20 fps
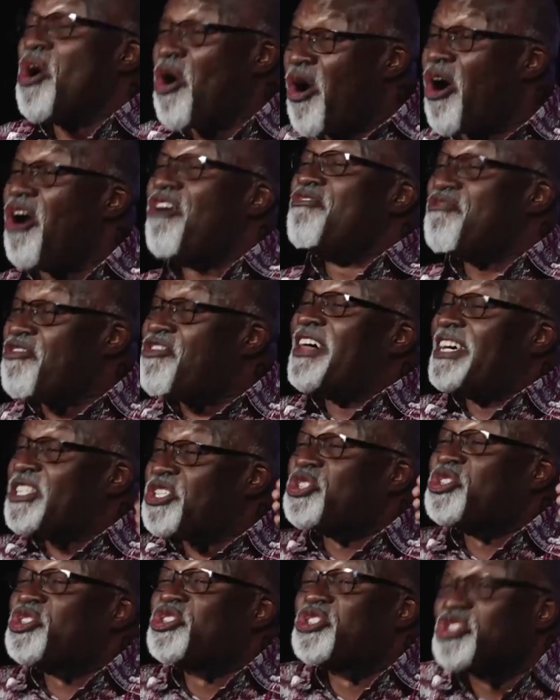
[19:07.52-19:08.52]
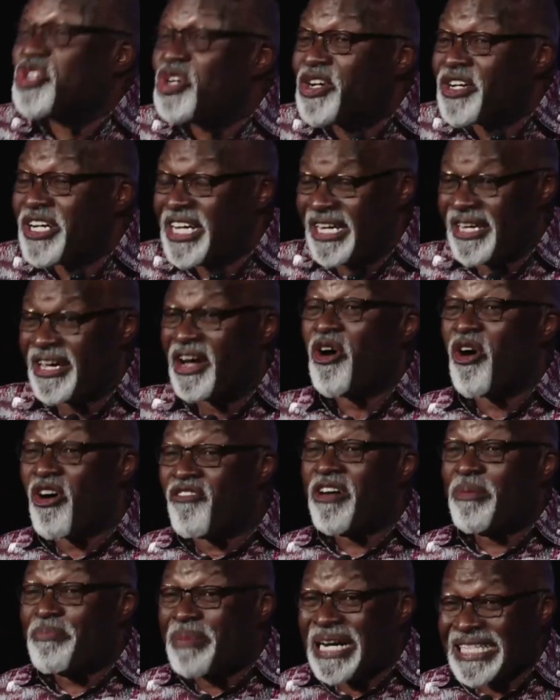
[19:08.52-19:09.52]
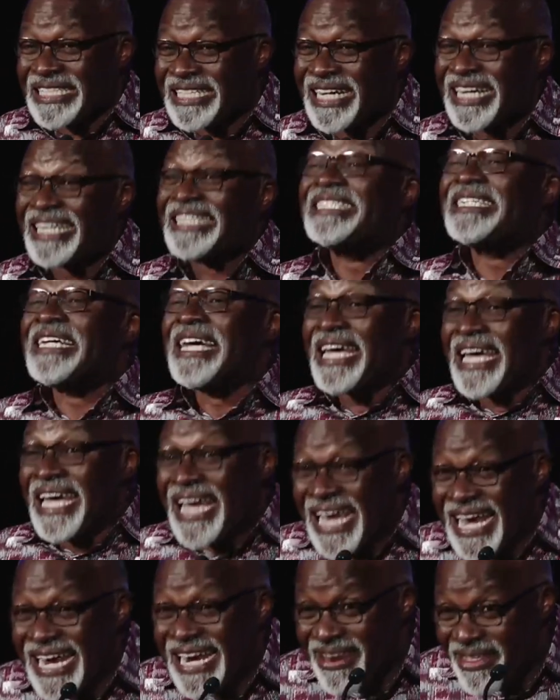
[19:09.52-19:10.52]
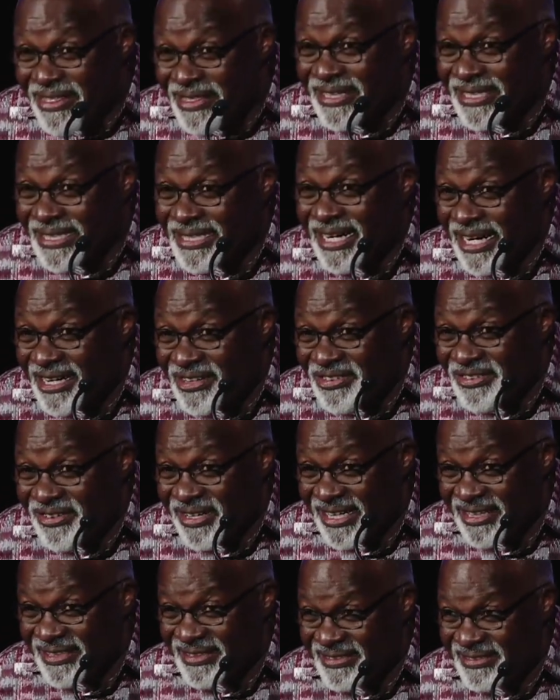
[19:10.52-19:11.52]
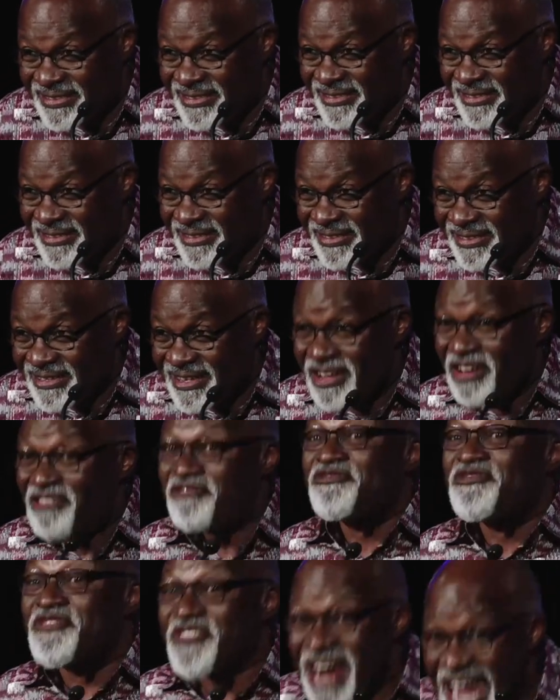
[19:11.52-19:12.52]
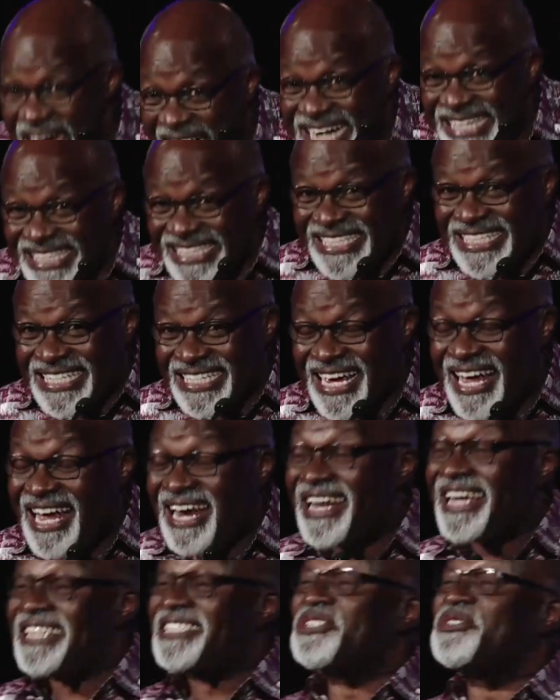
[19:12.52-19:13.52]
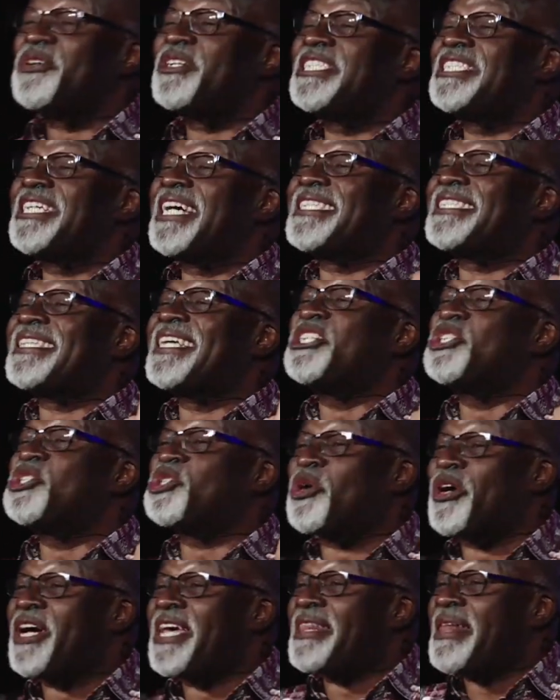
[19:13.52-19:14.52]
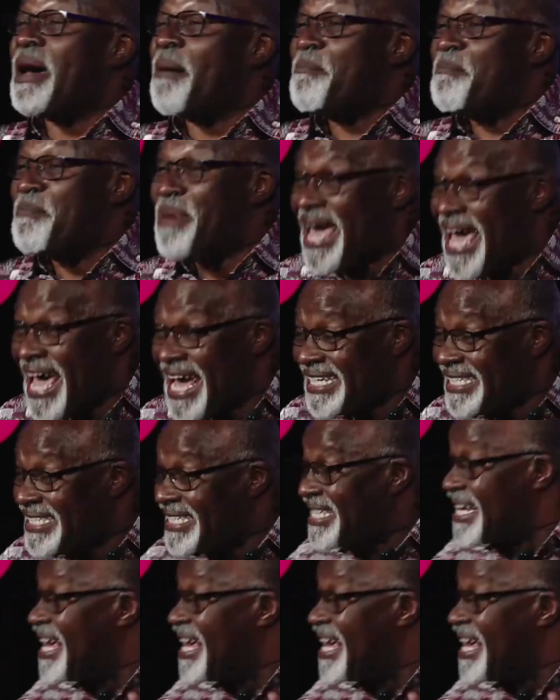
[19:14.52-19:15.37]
of the story of apartheid in this country. Friends, let's not just enjoy the beds,